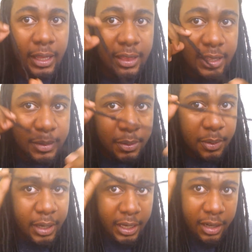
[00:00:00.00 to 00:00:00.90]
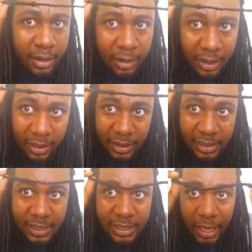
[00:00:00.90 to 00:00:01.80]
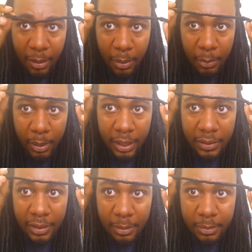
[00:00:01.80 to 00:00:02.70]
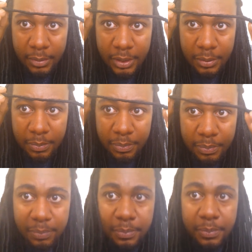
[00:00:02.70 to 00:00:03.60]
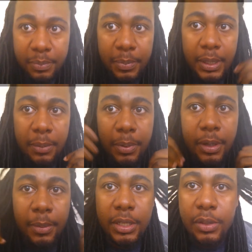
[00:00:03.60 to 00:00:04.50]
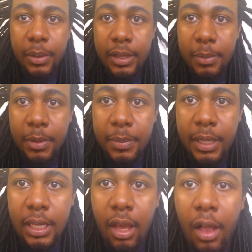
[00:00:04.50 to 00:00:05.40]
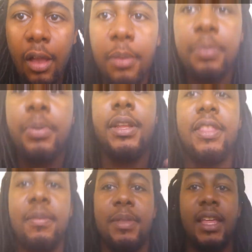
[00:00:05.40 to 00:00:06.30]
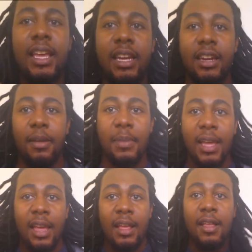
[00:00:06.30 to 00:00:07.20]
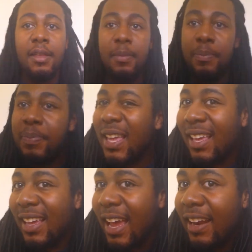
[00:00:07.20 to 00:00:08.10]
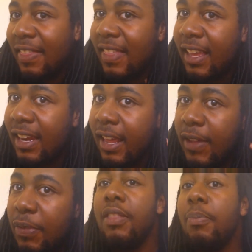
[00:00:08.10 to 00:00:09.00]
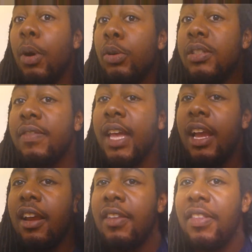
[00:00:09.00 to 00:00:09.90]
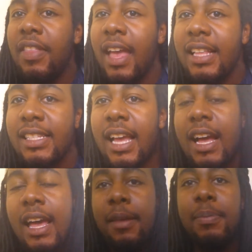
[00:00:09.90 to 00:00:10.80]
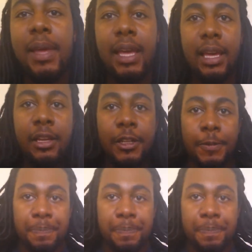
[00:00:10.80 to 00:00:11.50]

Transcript: Like this one right here, this is how I wanted them to be pretty much. I wanted them to be all pretty thin, but they ended up being kind of thin in most of the hair, and then the ends got kind of big